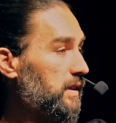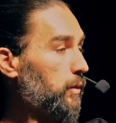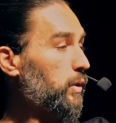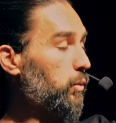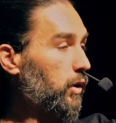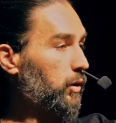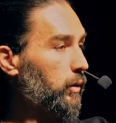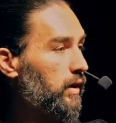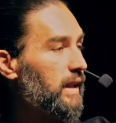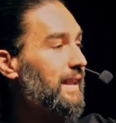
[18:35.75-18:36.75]
that we work
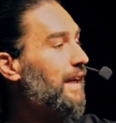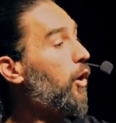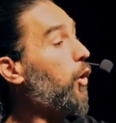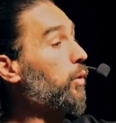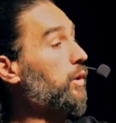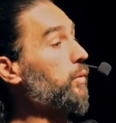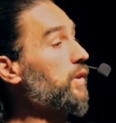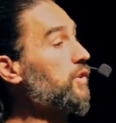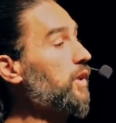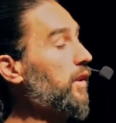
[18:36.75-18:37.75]
with, and they all work with
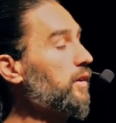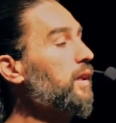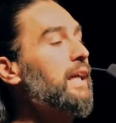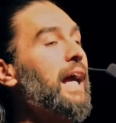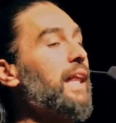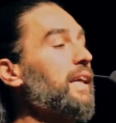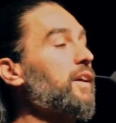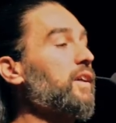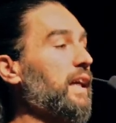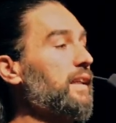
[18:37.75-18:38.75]
each other, and they're
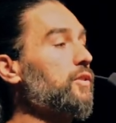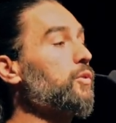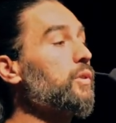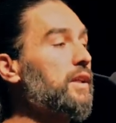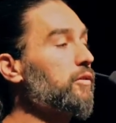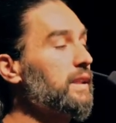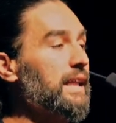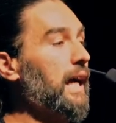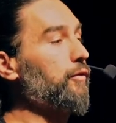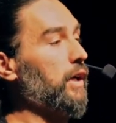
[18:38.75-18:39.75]
connected to literally
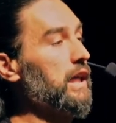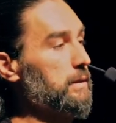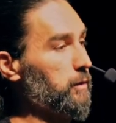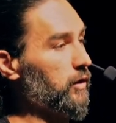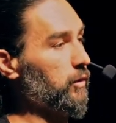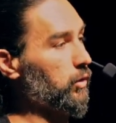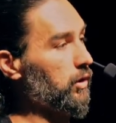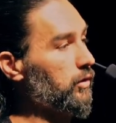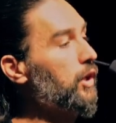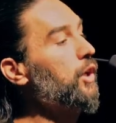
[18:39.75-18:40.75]
every hospital in the world.